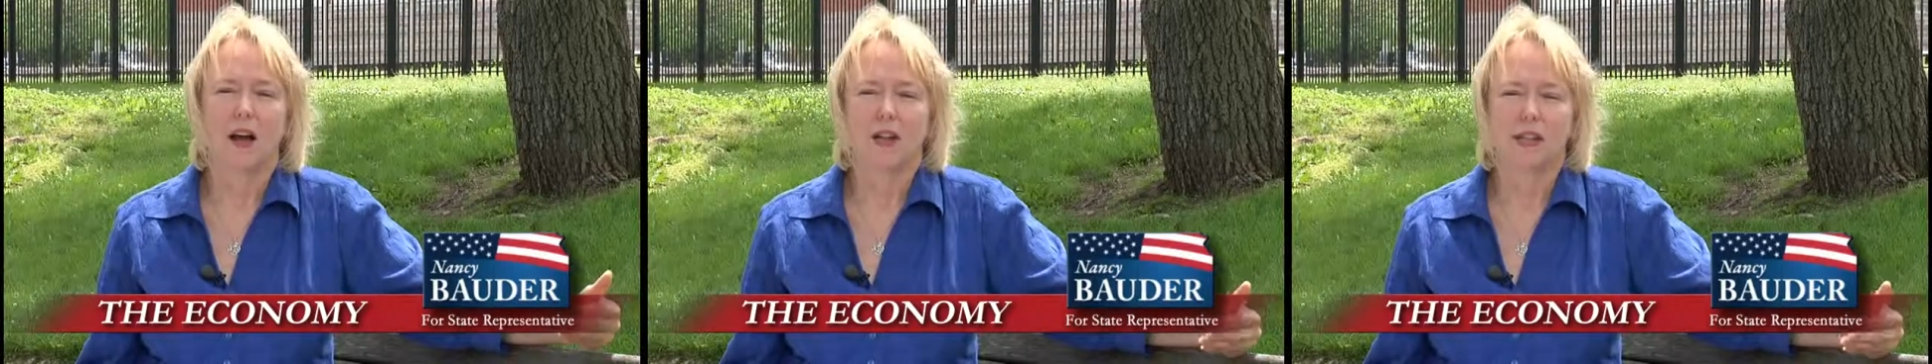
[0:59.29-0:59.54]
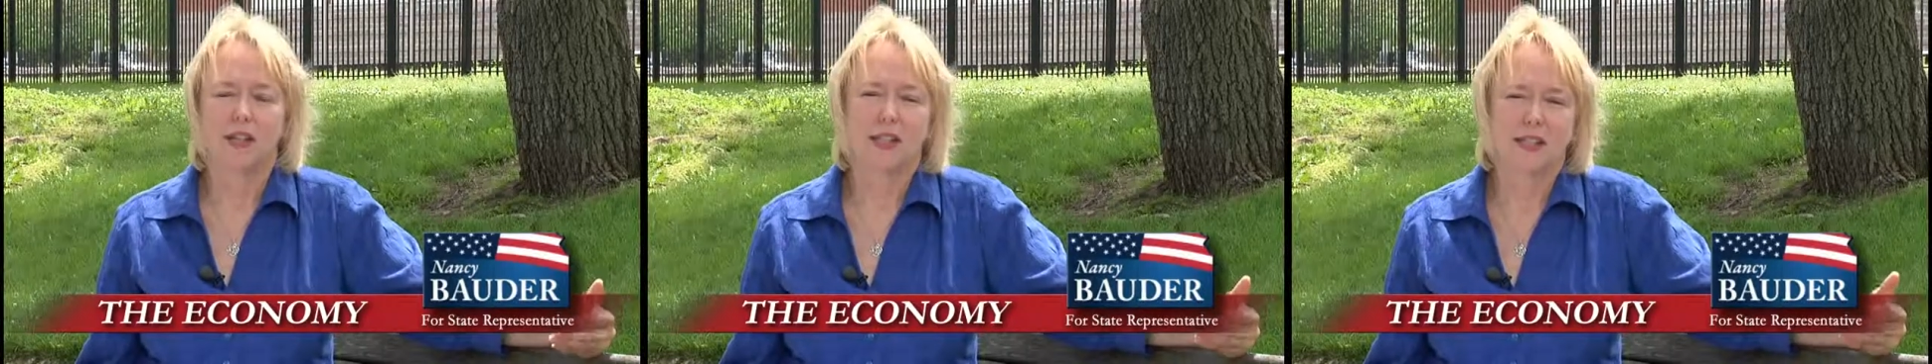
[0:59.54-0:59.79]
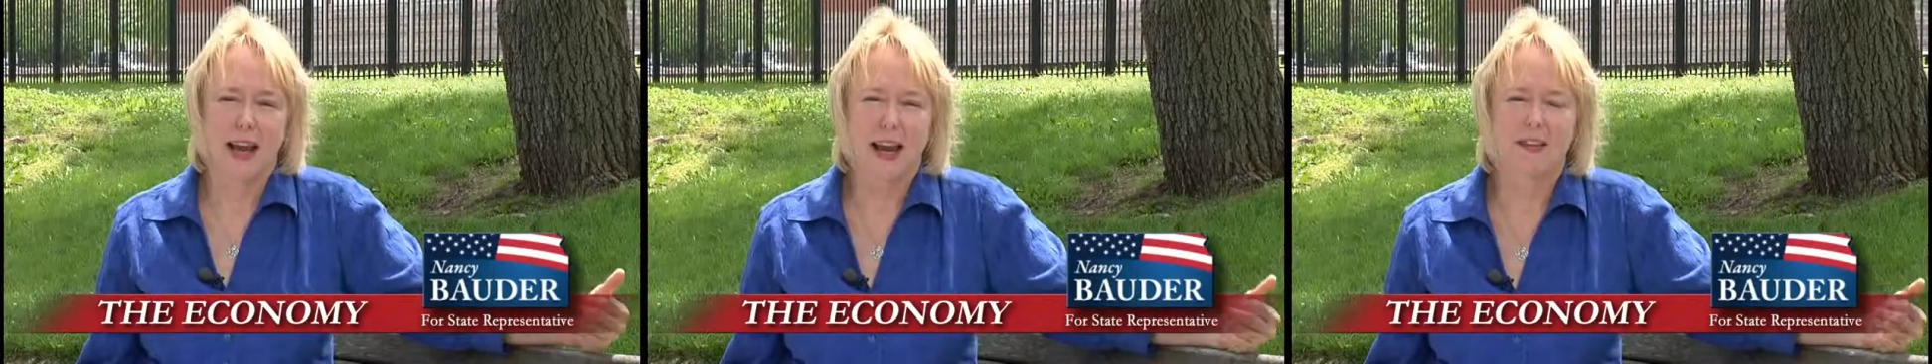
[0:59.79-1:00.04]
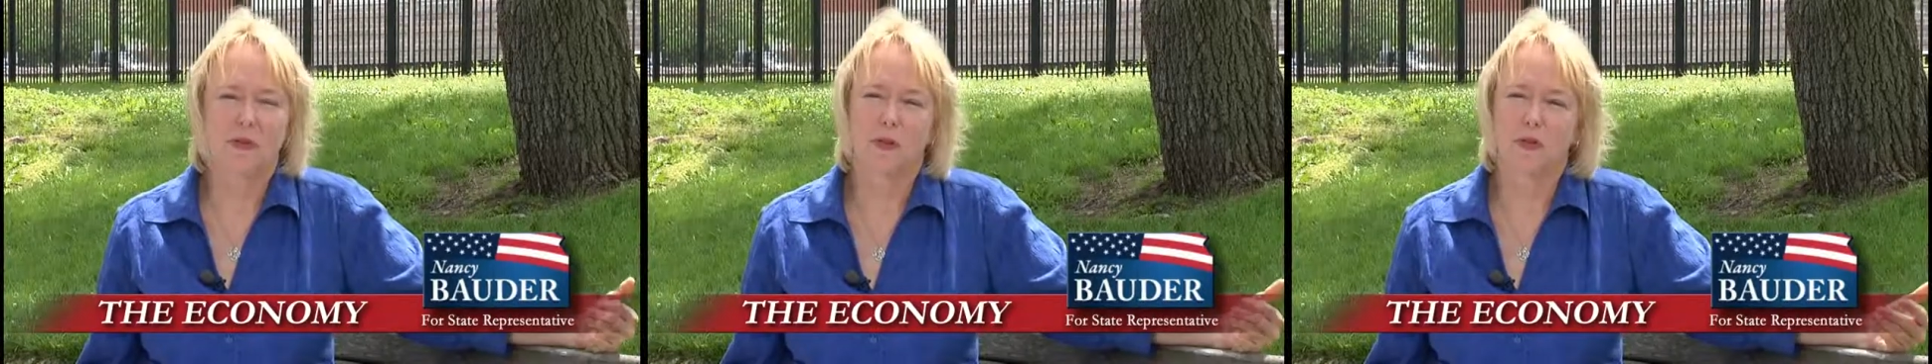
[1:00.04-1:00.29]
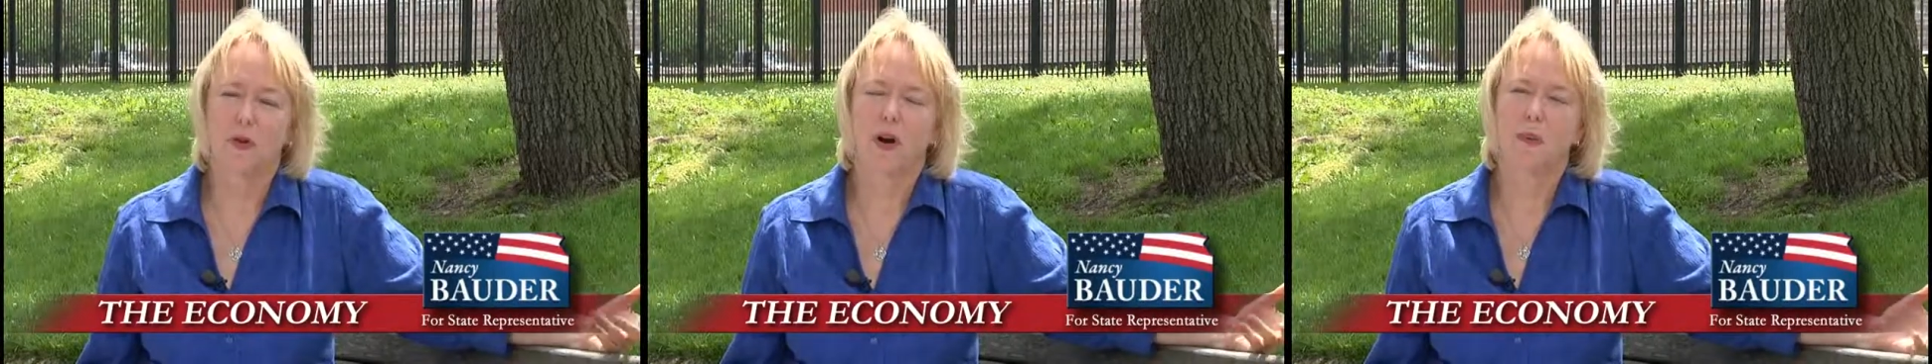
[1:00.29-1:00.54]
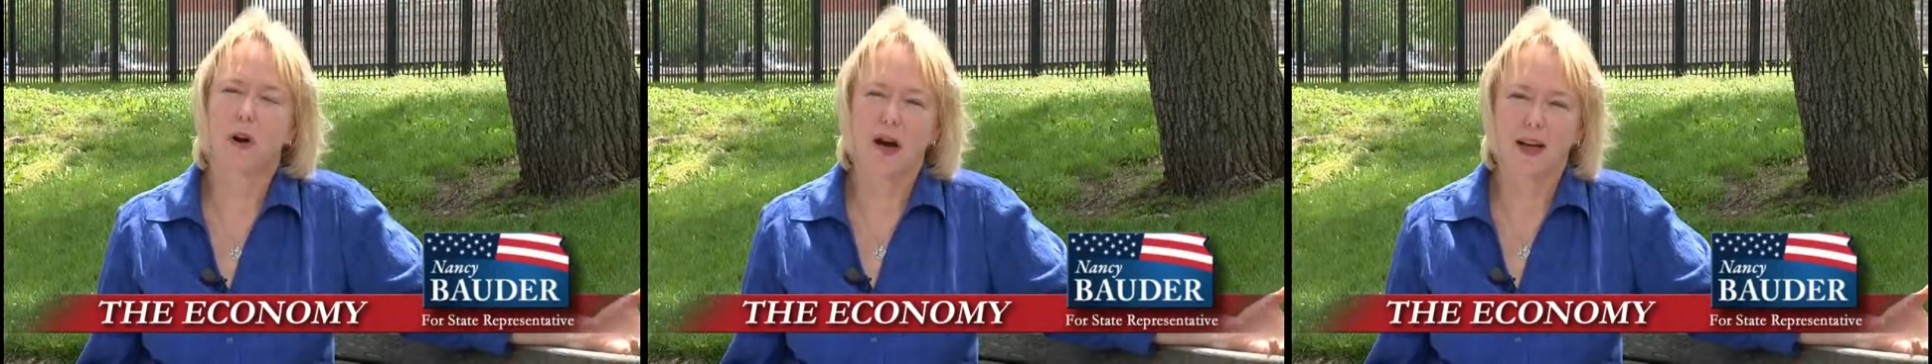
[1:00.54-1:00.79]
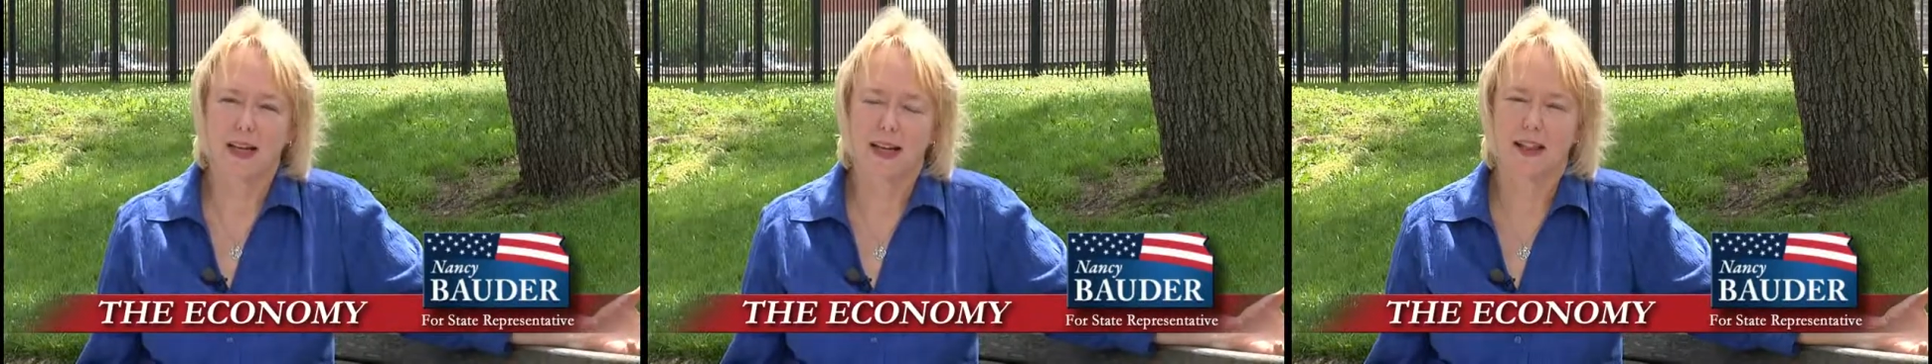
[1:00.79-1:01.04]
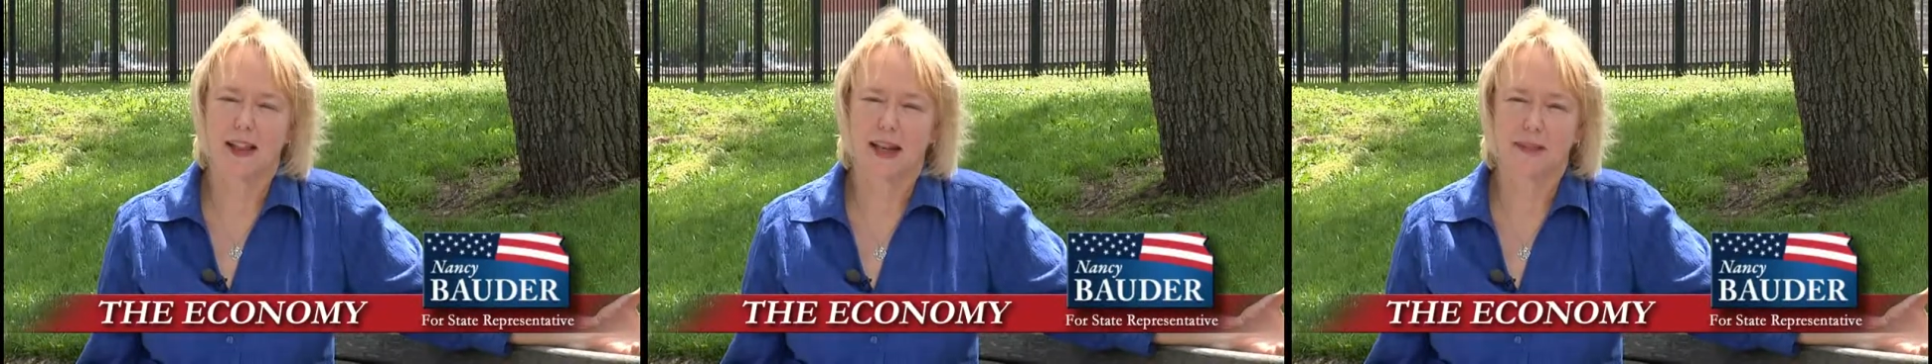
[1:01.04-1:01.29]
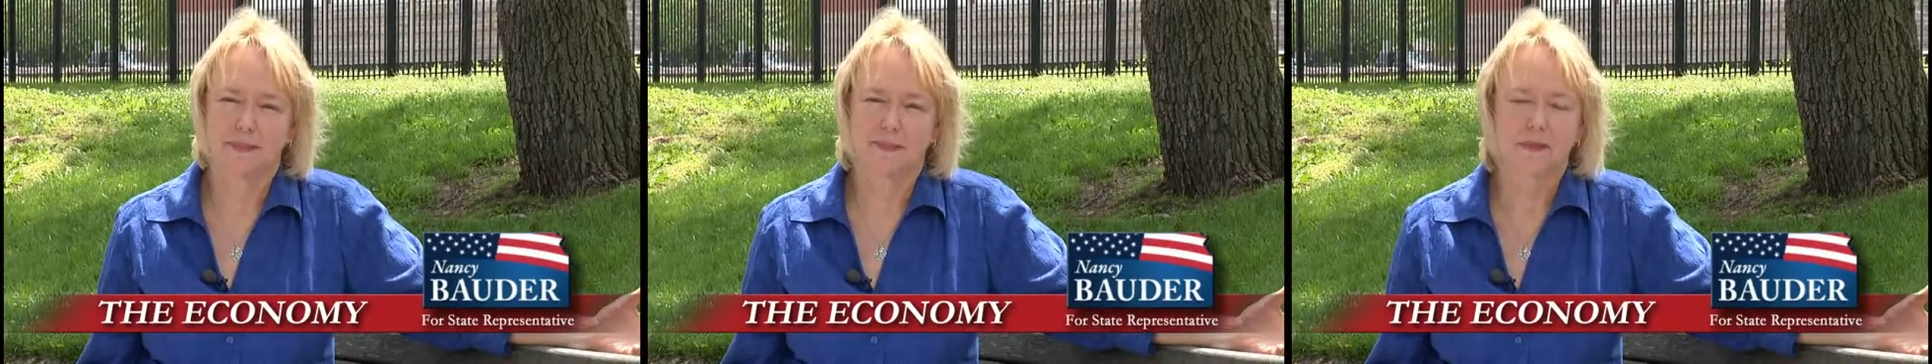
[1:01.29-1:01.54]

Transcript: to save before I bought anything.